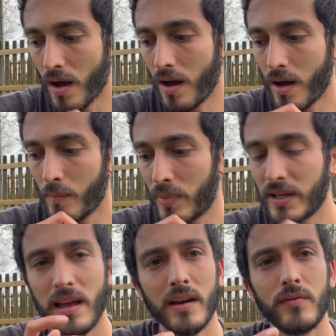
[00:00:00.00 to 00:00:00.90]
But
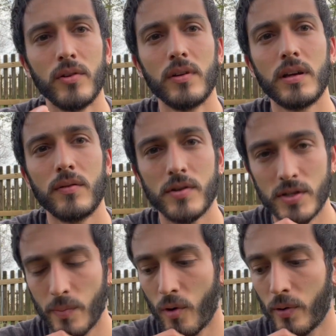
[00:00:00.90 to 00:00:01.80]
again, if you're looking for
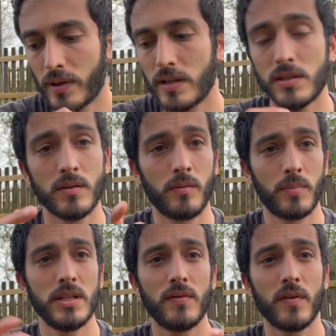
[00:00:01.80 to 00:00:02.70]
support with this,
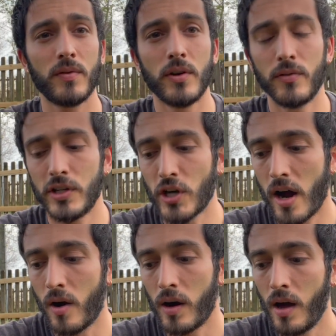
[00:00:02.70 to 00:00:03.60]
please feel free to reach
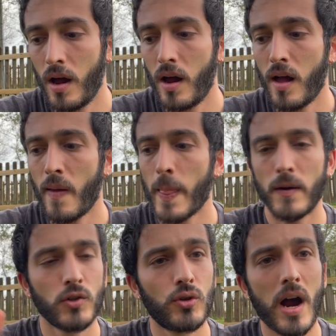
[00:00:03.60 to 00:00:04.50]
out.
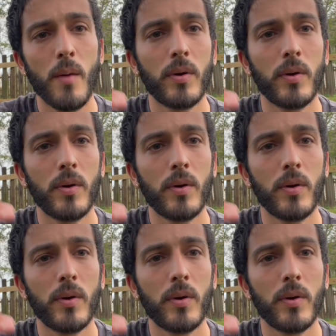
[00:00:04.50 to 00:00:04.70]
Drop